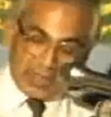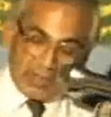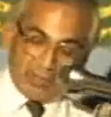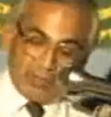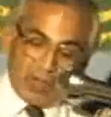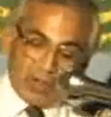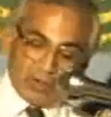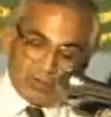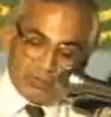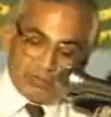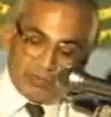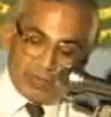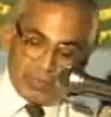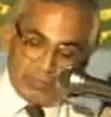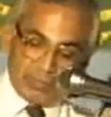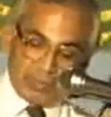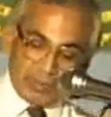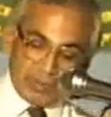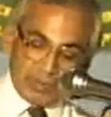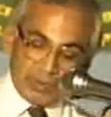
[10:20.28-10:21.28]
among
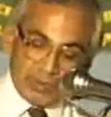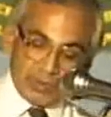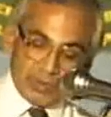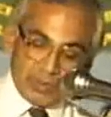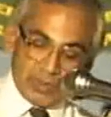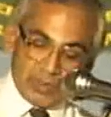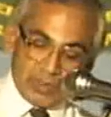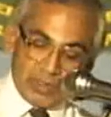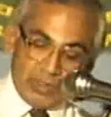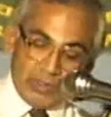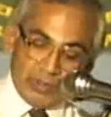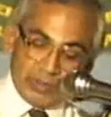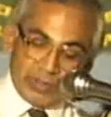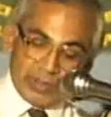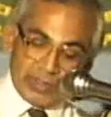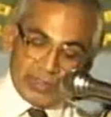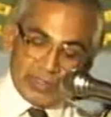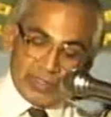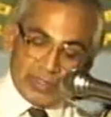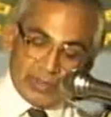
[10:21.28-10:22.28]
people
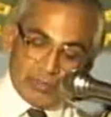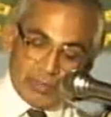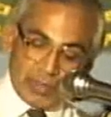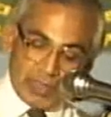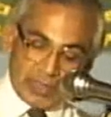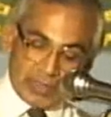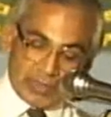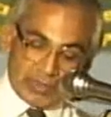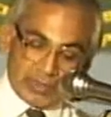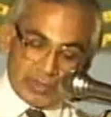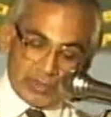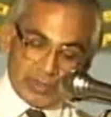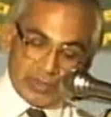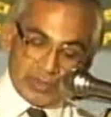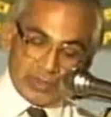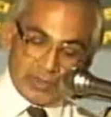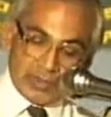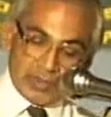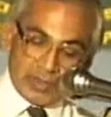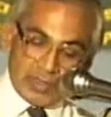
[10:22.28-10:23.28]
until they appear
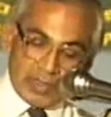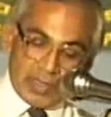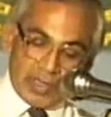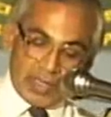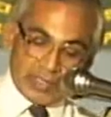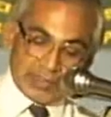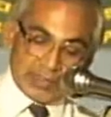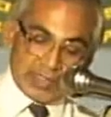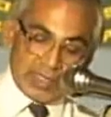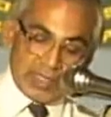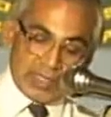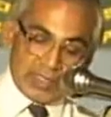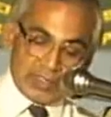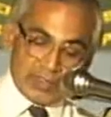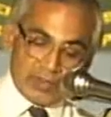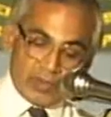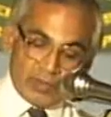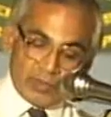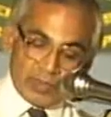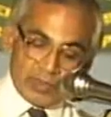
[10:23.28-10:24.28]
as a
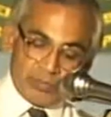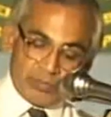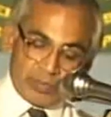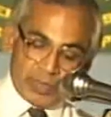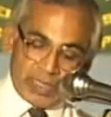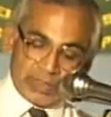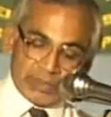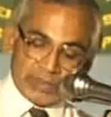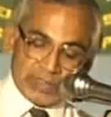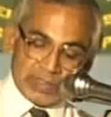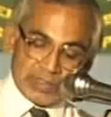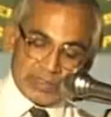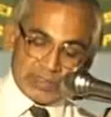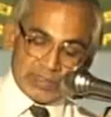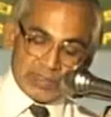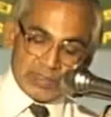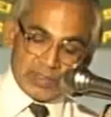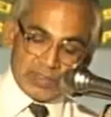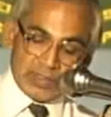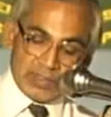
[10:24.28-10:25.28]
common practice,
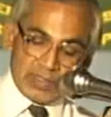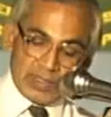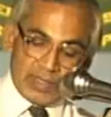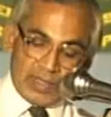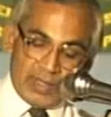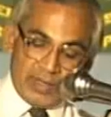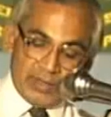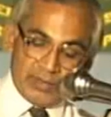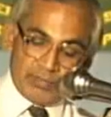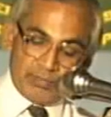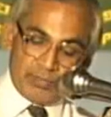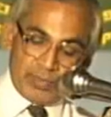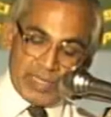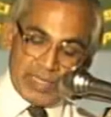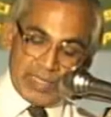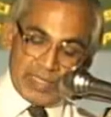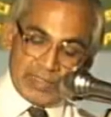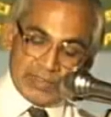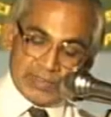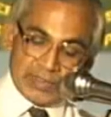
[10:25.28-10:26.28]
and
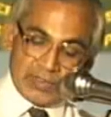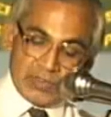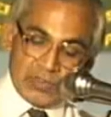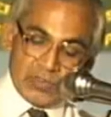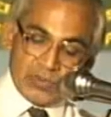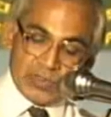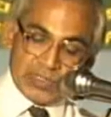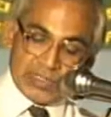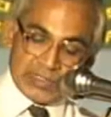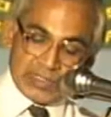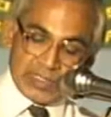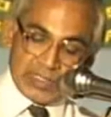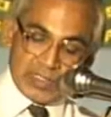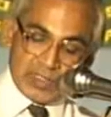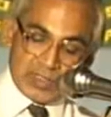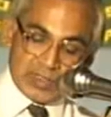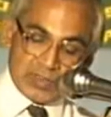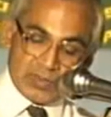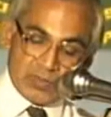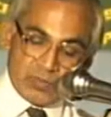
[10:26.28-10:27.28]
plagues and new
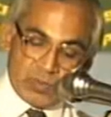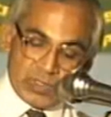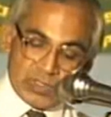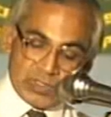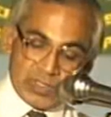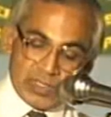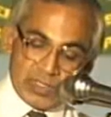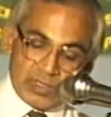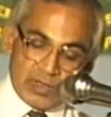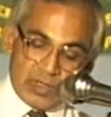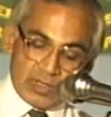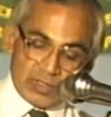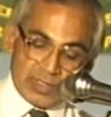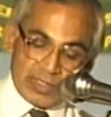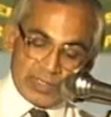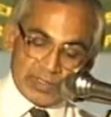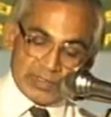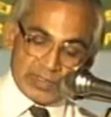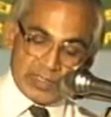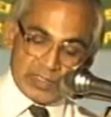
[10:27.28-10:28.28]
disease which did not
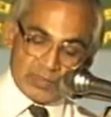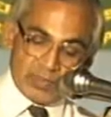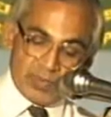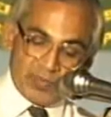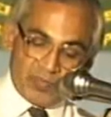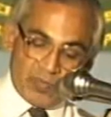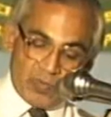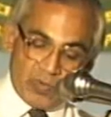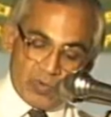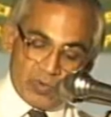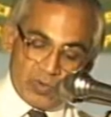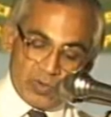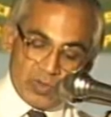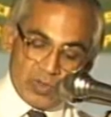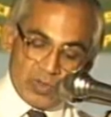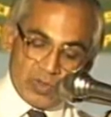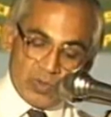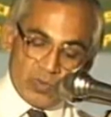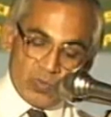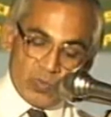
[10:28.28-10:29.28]
exist before
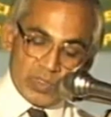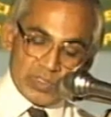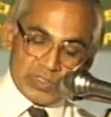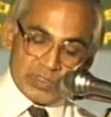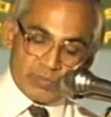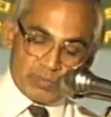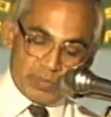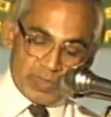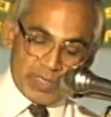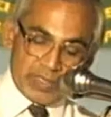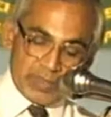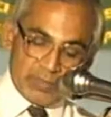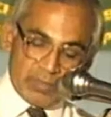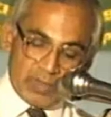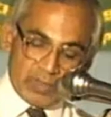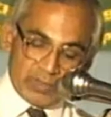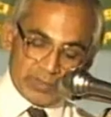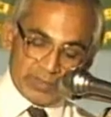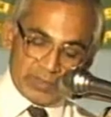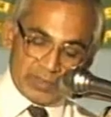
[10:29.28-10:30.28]
will spread
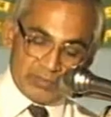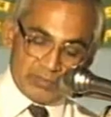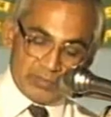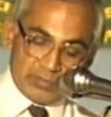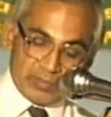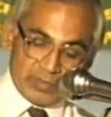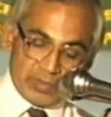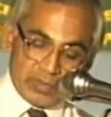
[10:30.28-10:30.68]
among them.